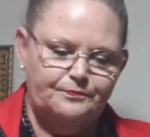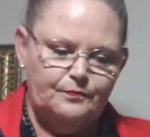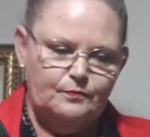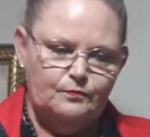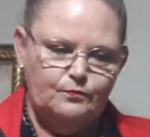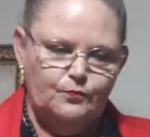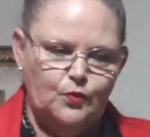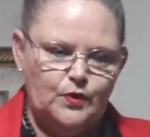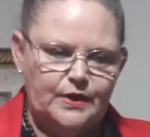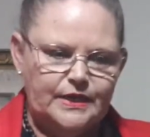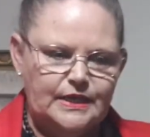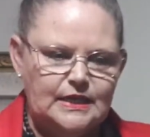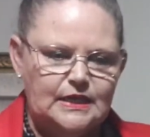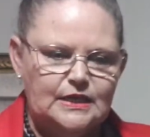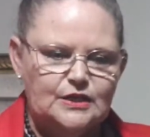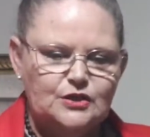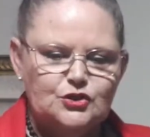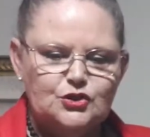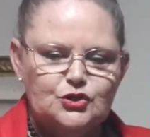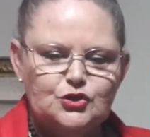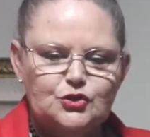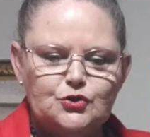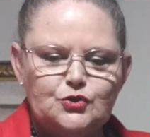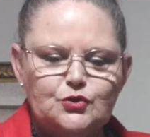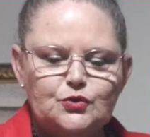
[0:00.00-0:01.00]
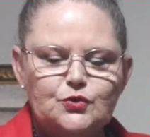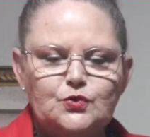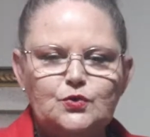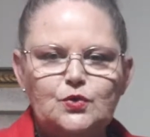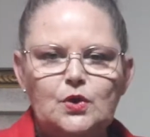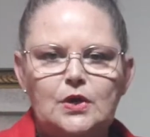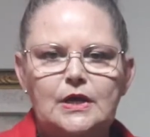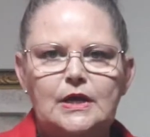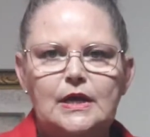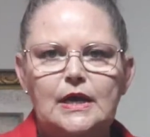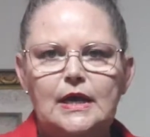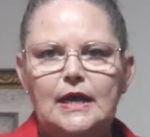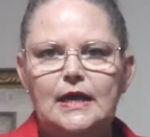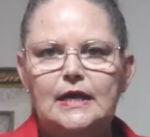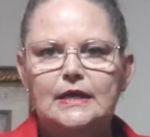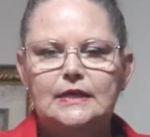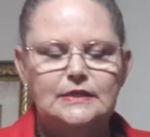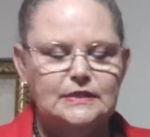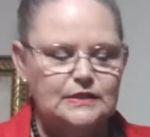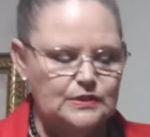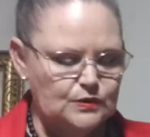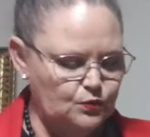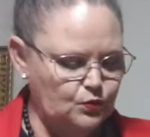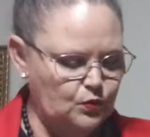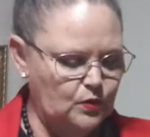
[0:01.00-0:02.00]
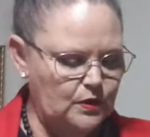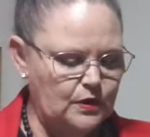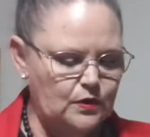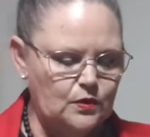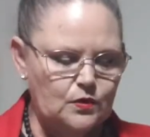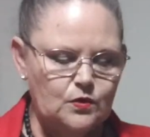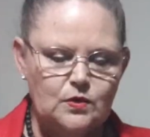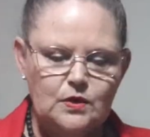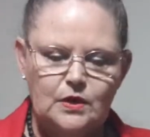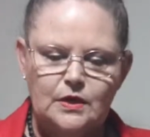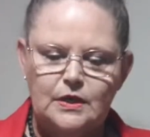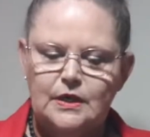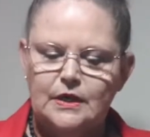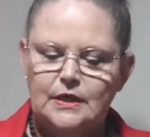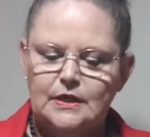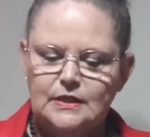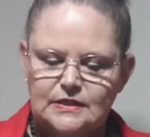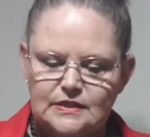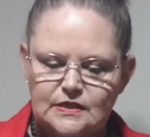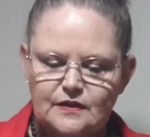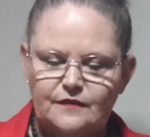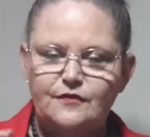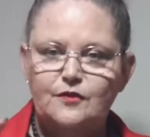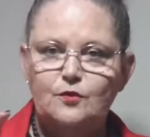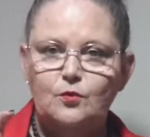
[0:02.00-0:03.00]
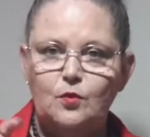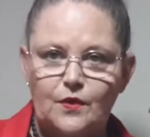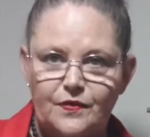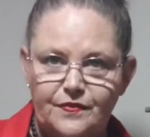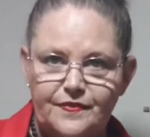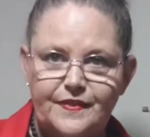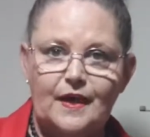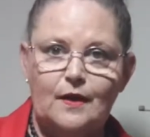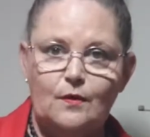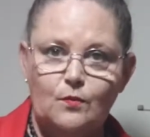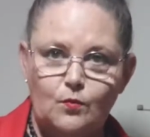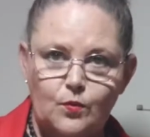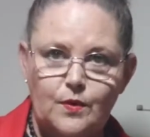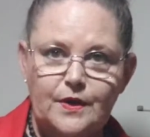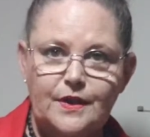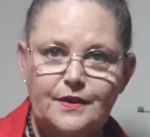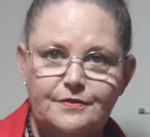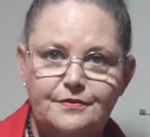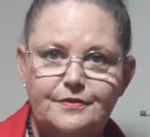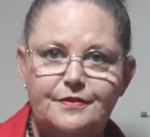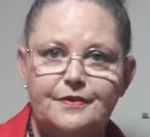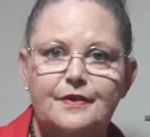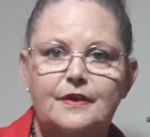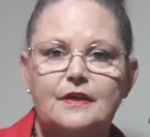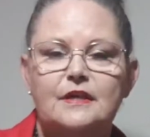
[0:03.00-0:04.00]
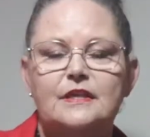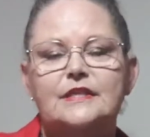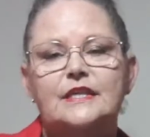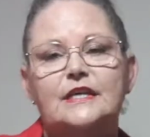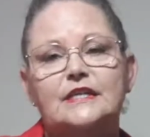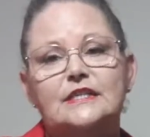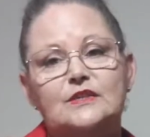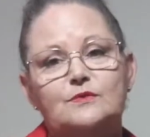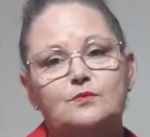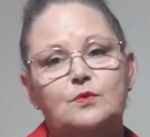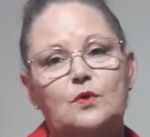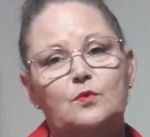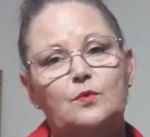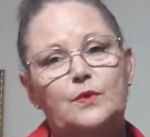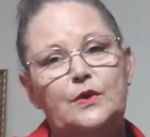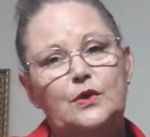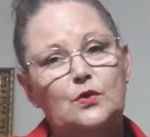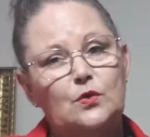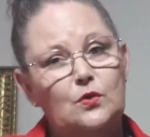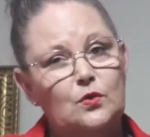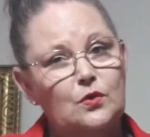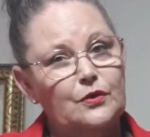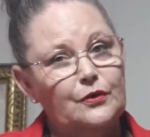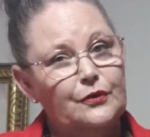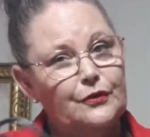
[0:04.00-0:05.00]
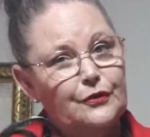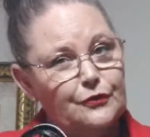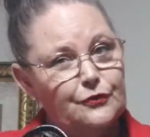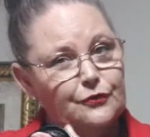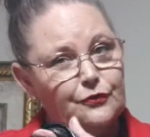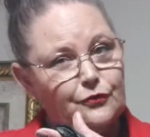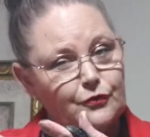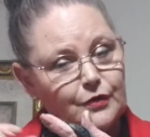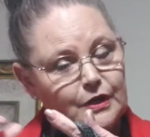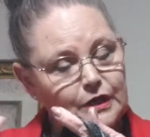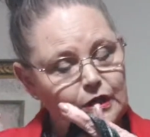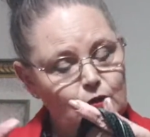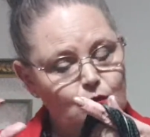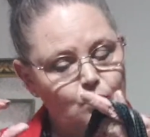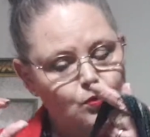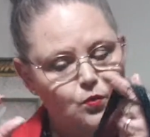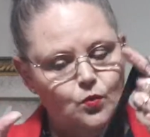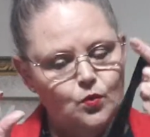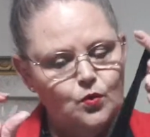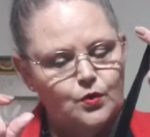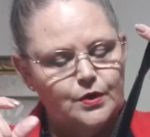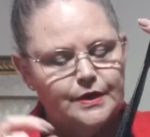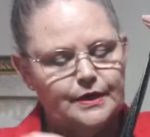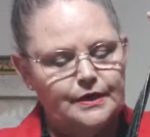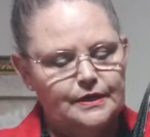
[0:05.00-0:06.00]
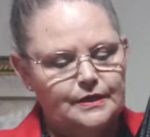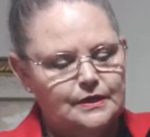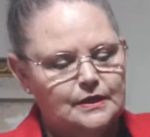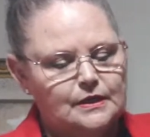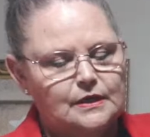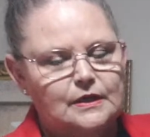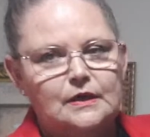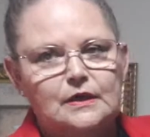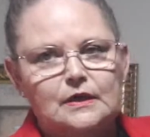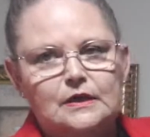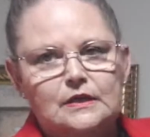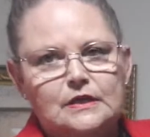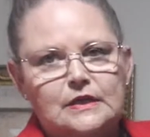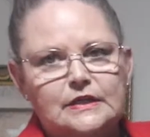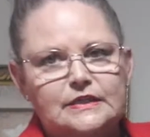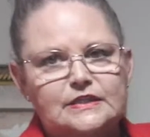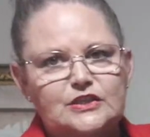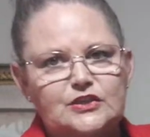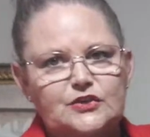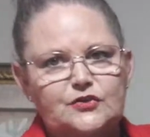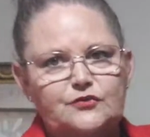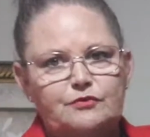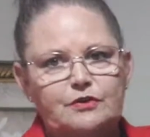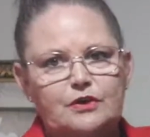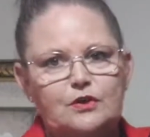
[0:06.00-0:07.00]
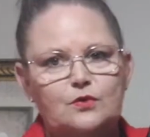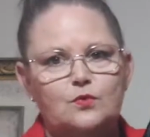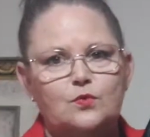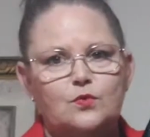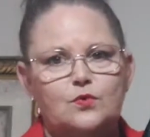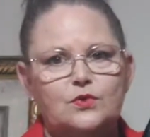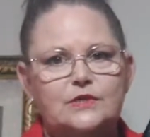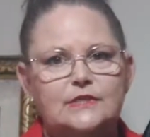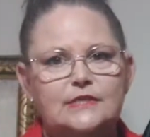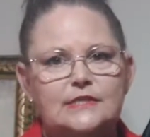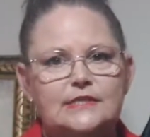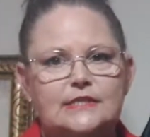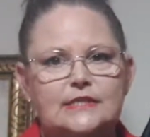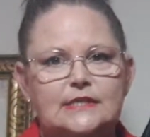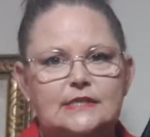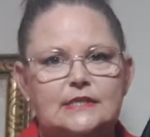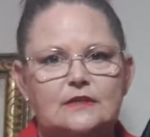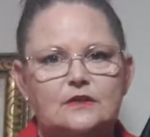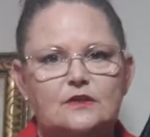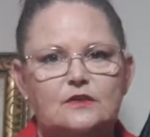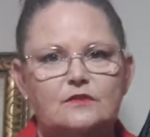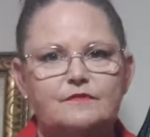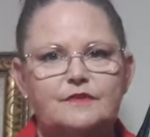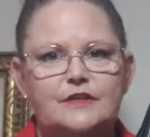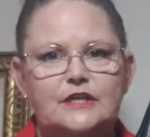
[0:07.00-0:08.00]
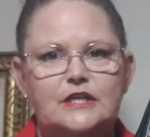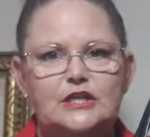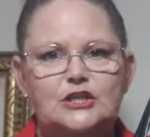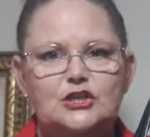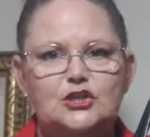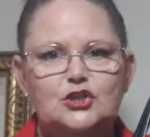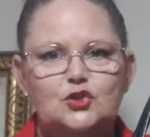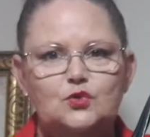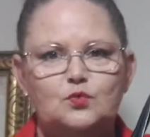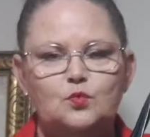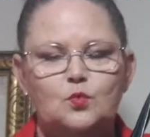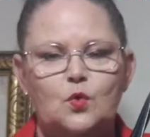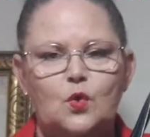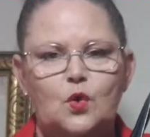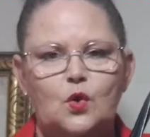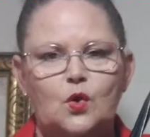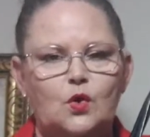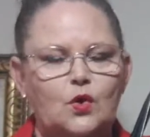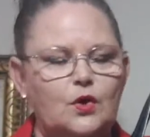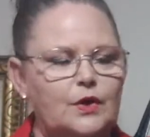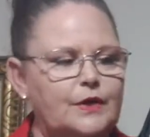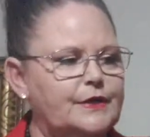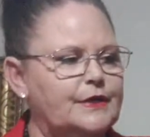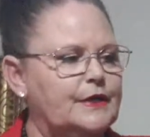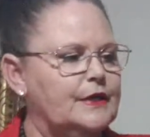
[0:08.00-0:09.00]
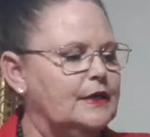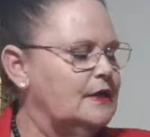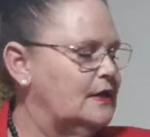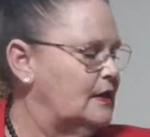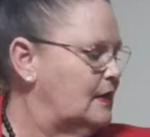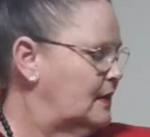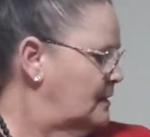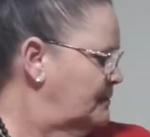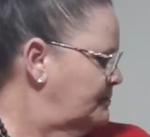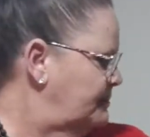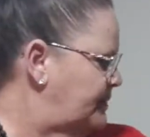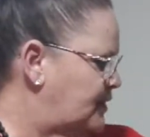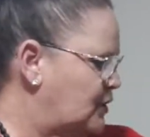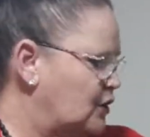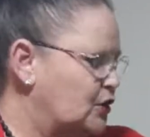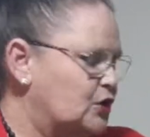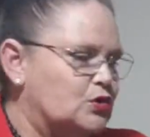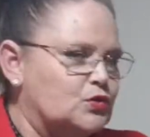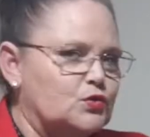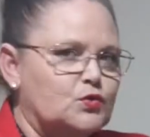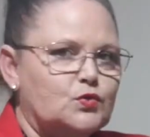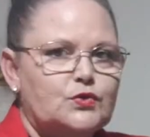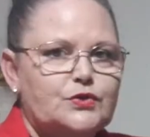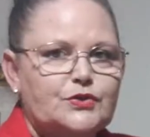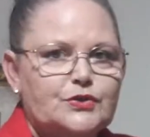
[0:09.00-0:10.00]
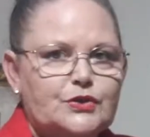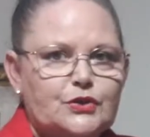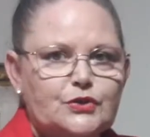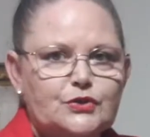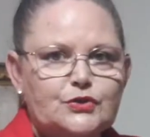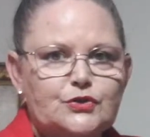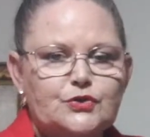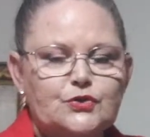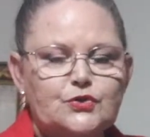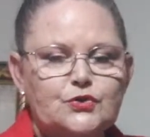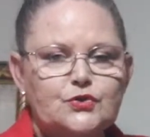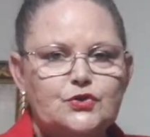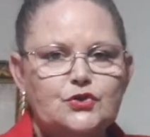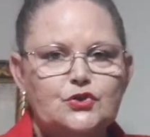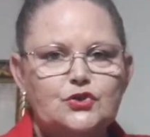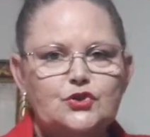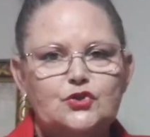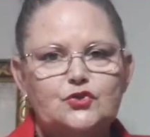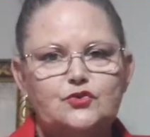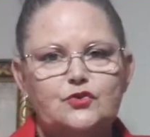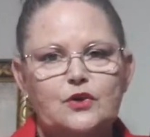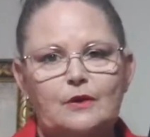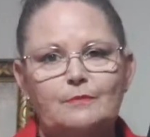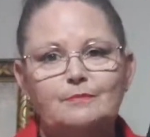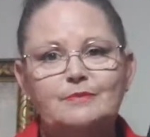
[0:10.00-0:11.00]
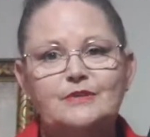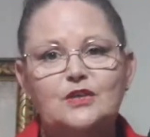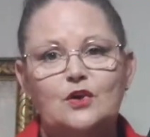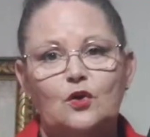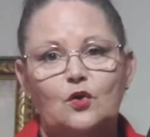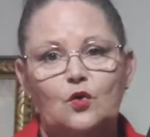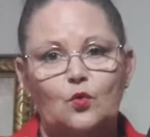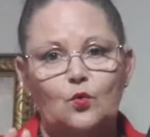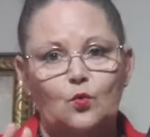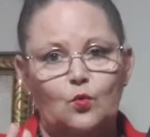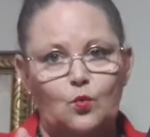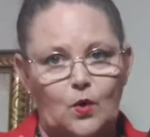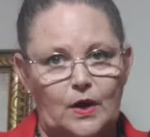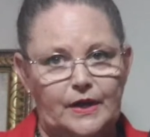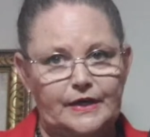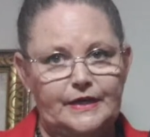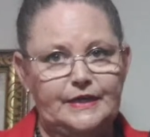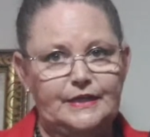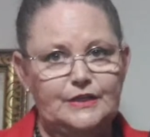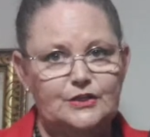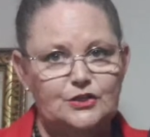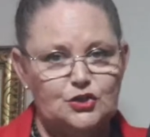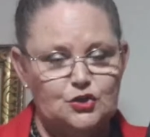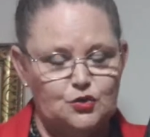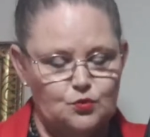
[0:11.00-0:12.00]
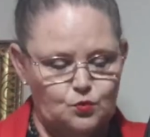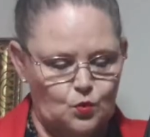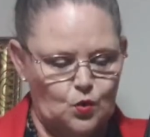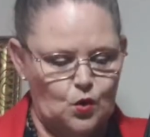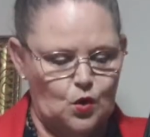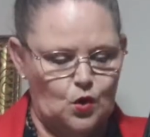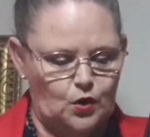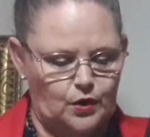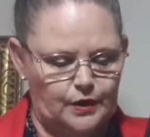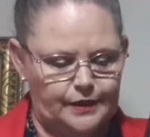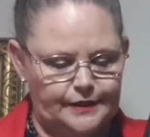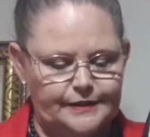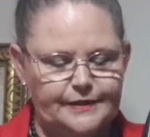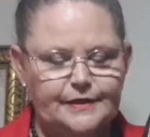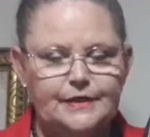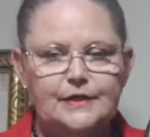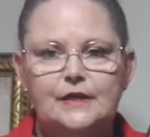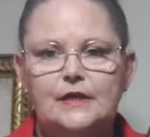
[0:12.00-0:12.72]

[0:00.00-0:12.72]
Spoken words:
We can do as well, so if you want that width, that's what we call a 3/4. It's 3/4 of an inch wide, but I can also do the straps 1 inch wide.